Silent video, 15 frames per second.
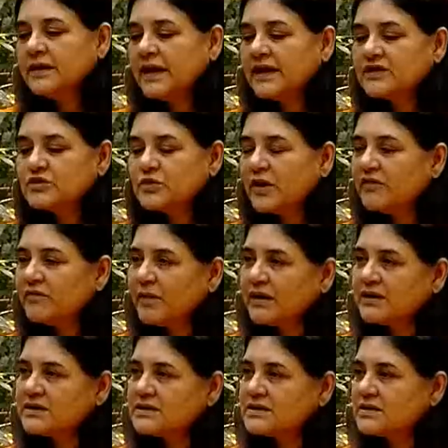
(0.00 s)
Next 12
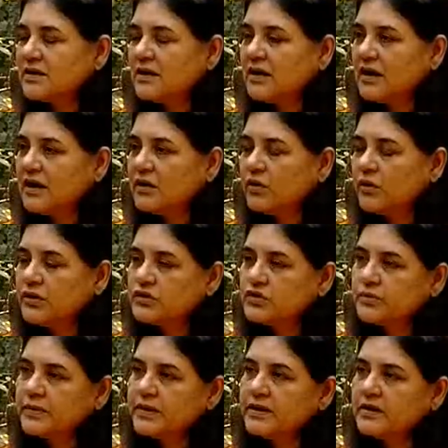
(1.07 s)
months are going
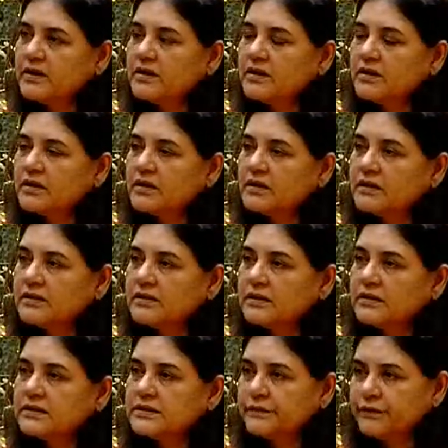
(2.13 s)
to be
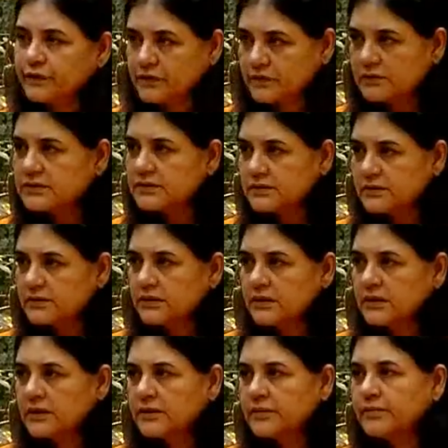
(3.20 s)
difficult
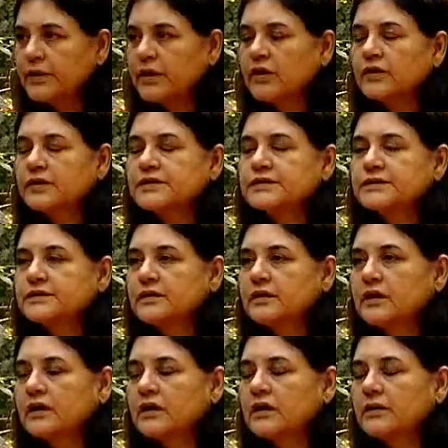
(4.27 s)
because
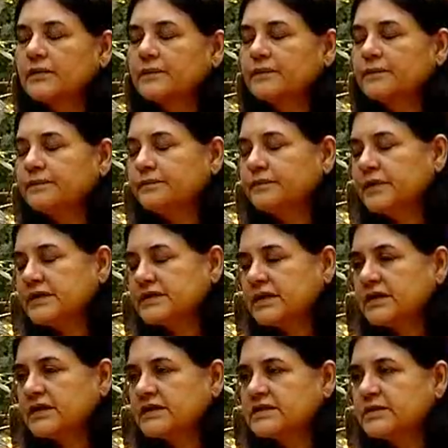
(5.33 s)
um, these,
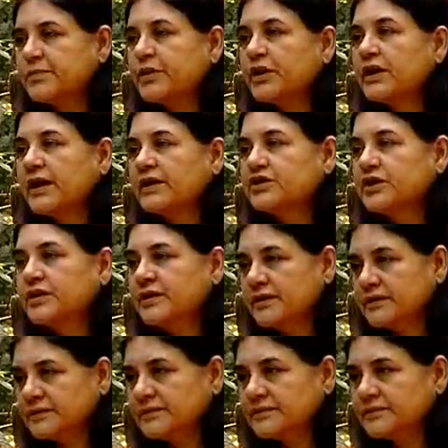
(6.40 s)
it's a pre election year.